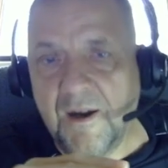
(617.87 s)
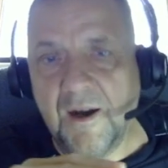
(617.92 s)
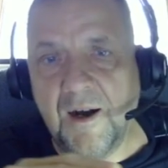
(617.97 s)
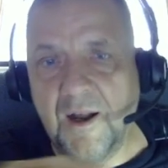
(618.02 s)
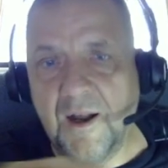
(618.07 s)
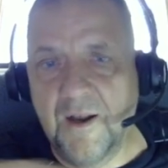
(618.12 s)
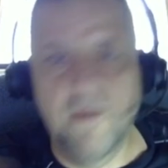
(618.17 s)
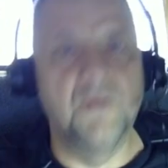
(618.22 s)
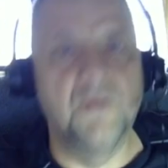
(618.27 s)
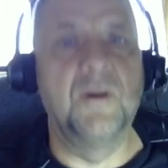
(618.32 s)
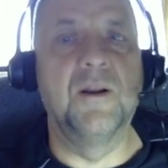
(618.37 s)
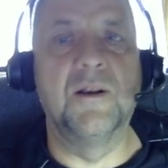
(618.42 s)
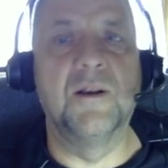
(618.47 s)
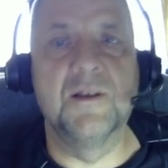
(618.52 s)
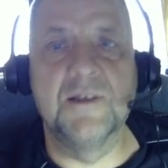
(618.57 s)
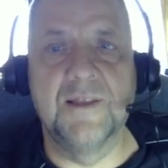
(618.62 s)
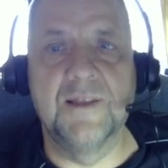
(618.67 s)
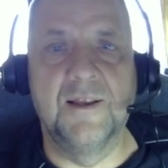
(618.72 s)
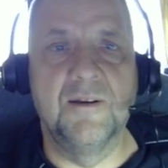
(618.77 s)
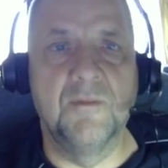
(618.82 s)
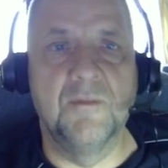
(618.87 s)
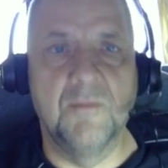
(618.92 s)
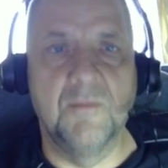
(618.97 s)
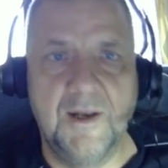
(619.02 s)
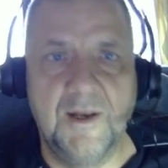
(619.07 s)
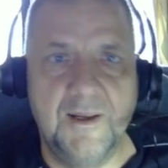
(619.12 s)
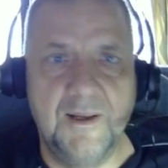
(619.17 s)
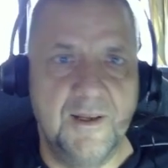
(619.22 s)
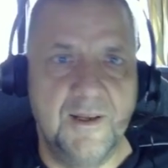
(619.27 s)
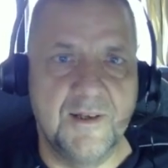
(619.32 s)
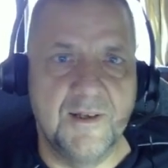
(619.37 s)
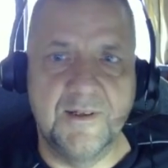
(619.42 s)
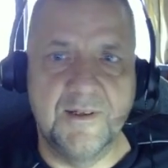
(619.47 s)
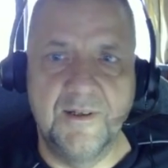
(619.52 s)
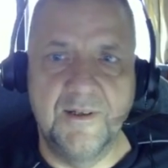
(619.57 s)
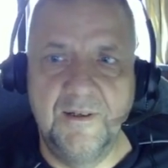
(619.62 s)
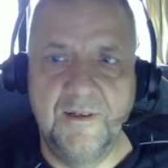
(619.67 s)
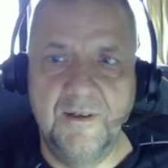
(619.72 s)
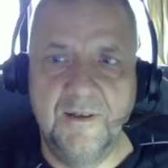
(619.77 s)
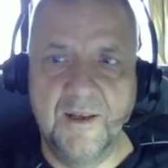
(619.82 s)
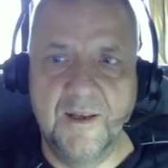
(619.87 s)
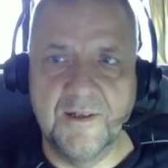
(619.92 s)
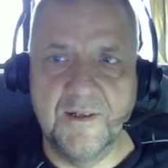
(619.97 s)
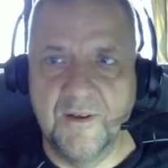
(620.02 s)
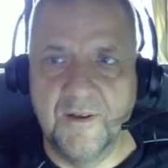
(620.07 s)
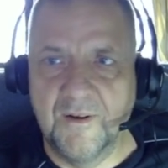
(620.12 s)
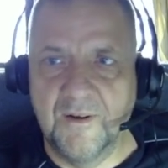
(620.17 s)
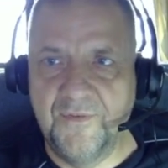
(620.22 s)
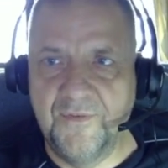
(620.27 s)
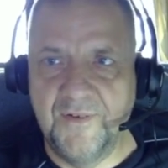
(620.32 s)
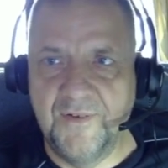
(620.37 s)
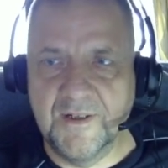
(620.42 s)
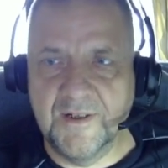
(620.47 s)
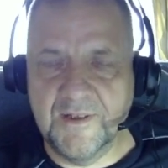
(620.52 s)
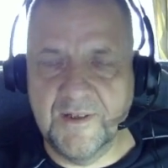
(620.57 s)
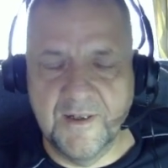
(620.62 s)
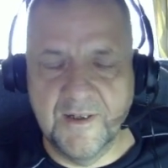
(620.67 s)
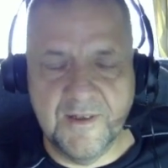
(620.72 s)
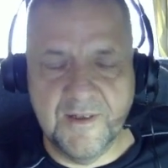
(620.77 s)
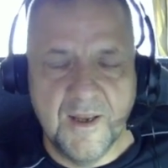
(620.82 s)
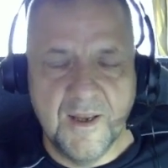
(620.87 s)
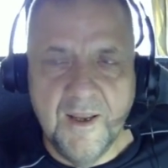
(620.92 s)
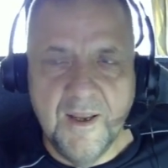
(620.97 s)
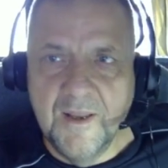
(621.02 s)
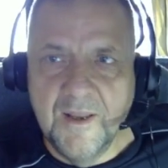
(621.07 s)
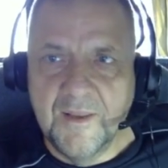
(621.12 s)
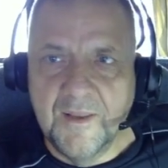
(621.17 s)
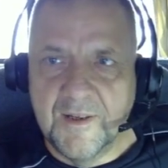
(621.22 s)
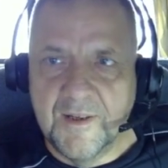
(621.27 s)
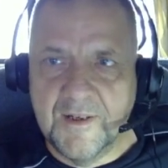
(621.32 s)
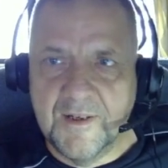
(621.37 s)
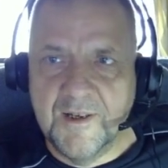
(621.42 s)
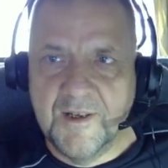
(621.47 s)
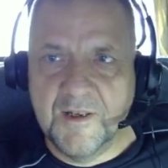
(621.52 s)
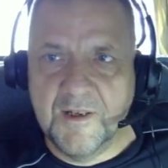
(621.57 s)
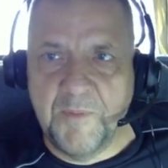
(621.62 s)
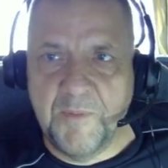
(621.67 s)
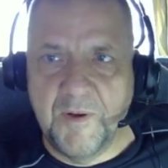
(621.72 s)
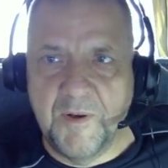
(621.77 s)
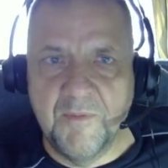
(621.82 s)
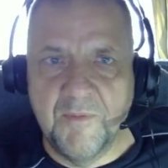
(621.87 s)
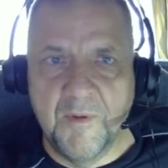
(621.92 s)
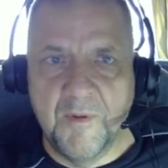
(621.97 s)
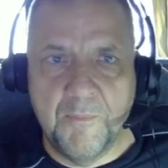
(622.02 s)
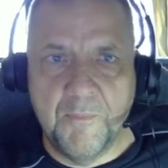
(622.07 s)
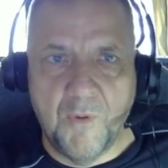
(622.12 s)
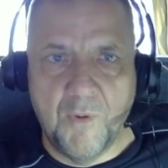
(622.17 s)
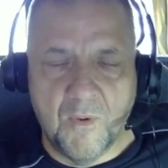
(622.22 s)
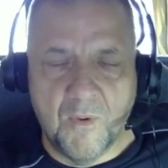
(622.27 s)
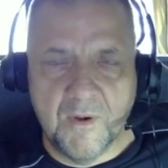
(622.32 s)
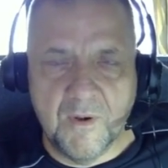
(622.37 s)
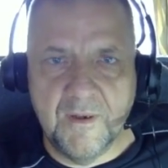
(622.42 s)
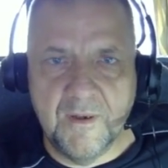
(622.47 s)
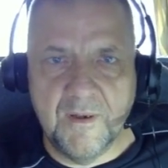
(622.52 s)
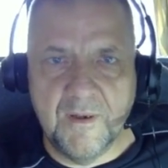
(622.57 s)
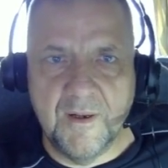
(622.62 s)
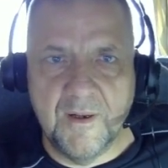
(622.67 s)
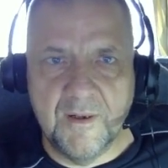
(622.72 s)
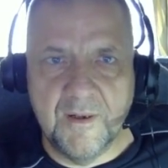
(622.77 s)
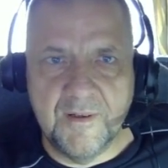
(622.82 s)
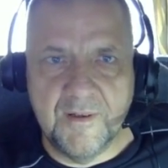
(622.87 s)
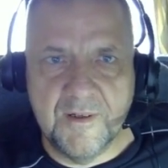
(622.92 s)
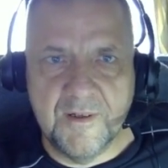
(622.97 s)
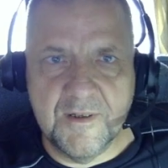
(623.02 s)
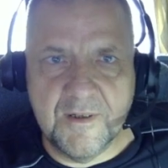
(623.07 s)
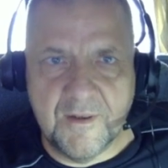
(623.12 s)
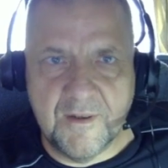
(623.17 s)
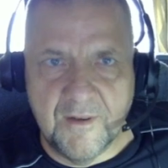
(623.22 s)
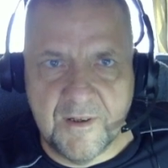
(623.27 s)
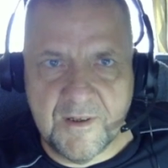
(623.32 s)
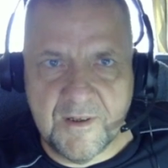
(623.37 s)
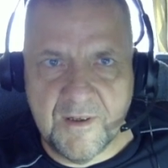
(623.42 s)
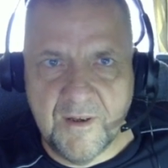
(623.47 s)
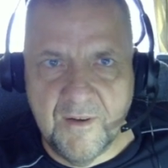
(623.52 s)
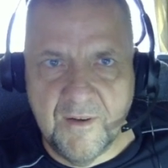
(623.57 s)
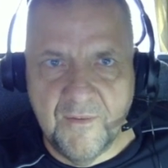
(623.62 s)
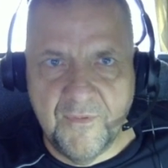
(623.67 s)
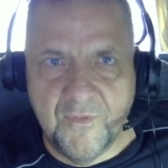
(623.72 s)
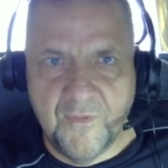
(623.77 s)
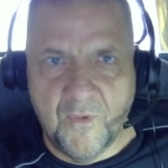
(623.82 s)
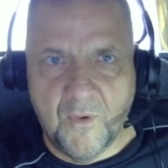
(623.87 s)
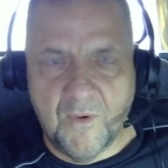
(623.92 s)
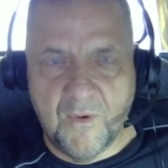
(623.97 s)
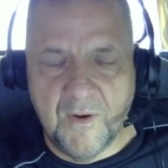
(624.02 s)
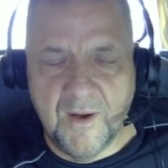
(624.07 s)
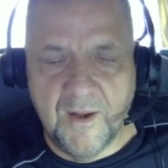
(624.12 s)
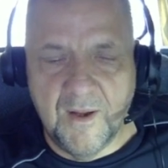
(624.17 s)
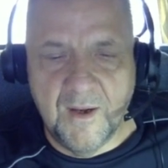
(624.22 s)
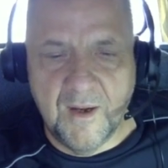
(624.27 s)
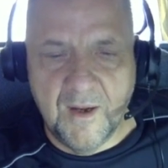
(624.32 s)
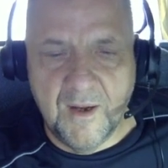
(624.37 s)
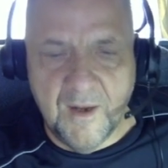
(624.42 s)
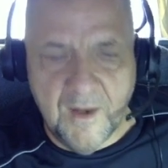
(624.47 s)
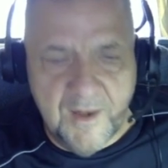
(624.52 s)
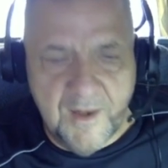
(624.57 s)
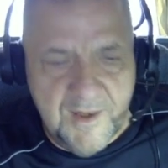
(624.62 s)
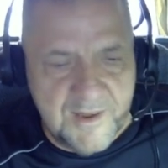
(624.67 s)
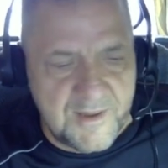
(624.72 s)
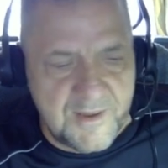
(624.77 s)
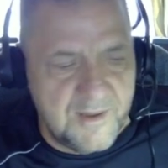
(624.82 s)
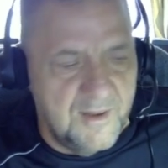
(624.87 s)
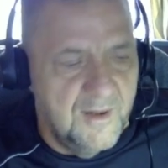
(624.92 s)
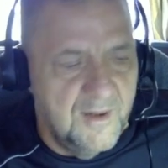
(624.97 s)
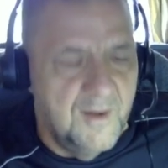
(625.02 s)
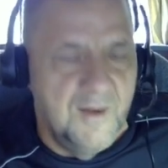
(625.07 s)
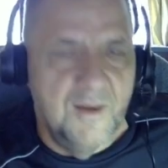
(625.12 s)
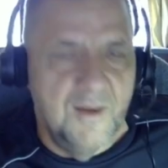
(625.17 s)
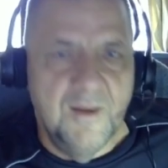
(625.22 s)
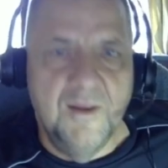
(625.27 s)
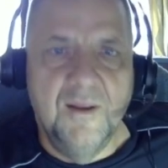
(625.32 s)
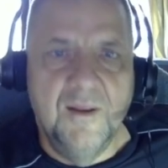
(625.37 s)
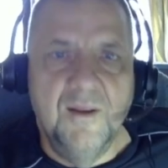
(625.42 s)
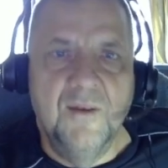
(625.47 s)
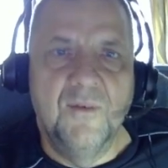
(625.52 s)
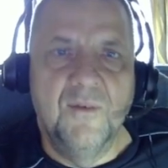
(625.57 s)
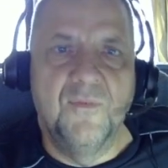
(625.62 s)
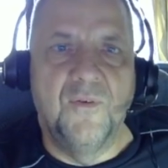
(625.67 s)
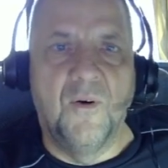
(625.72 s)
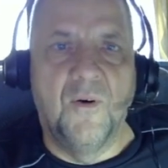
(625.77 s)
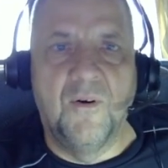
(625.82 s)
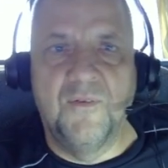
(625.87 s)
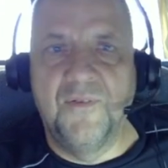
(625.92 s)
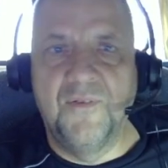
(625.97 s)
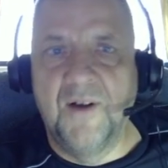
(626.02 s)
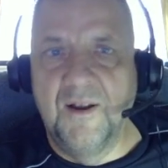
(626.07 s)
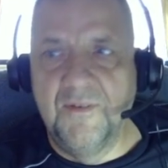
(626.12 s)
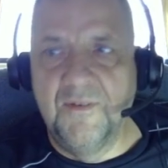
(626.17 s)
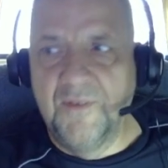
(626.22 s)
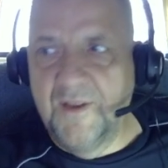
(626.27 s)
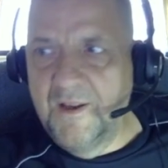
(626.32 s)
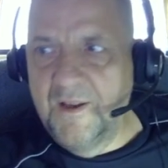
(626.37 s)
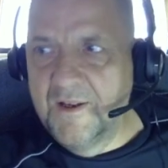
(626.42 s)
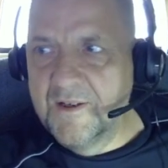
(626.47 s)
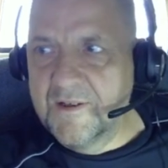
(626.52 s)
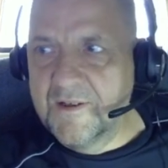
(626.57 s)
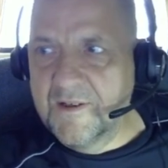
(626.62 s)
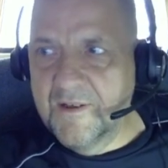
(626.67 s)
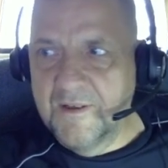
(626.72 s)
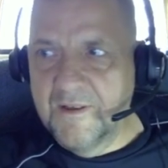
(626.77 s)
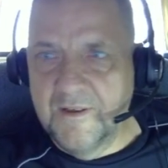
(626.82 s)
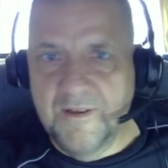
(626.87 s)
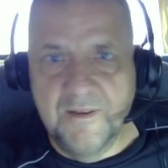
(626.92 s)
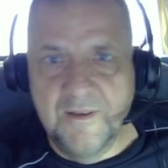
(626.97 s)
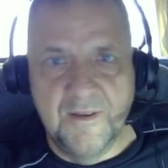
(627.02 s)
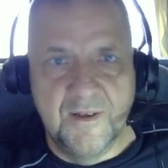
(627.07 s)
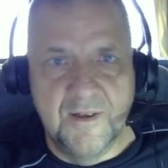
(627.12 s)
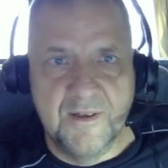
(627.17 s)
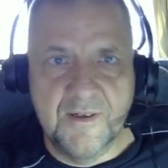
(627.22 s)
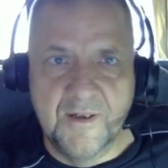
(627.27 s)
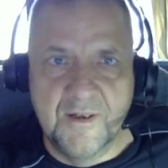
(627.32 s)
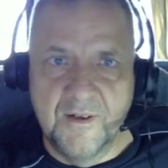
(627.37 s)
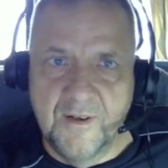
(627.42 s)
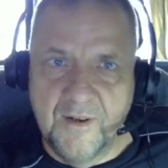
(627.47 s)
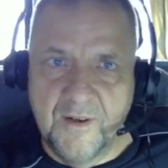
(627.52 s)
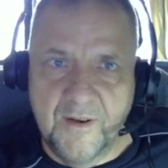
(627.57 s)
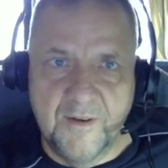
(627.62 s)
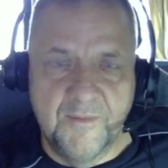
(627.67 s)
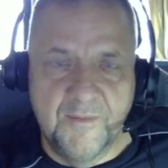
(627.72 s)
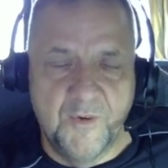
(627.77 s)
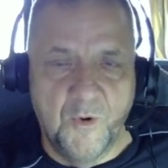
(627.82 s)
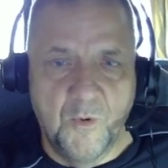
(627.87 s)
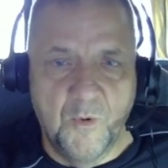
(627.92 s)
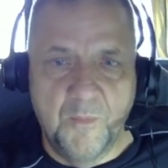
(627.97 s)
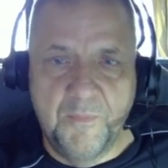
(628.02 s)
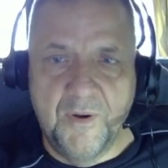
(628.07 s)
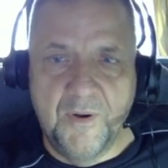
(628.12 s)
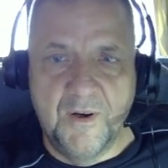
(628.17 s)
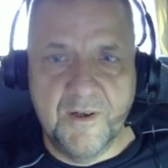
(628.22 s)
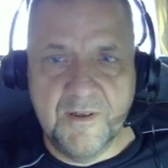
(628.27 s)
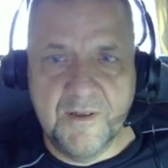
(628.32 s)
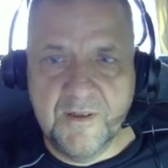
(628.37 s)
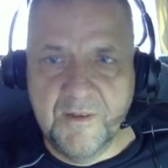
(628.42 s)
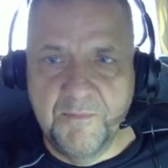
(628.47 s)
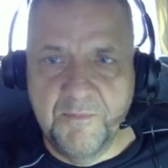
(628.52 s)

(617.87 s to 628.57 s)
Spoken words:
I don't understand why ST has not fixed this. This has been reported and discussed for at least 4 or 5 years. There's a lot of old posts